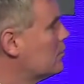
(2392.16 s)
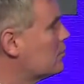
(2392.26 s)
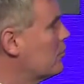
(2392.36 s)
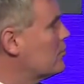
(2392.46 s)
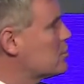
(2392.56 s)

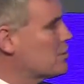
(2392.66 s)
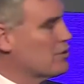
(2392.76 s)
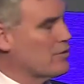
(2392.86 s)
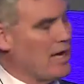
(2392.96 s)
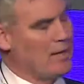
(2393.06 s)
groups to
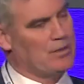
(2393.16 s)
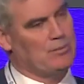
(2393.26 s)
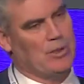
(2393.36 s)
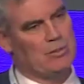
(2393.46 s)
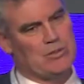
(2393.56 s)
create
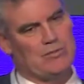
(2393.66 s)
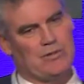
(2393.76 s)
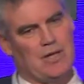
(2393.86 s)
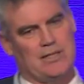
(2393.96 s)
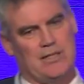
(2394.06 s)

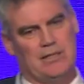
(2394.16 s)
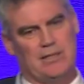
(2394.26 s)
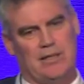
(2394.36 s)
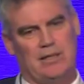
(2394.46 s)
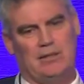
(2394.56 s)
purposeful
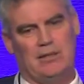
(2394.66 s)
identity.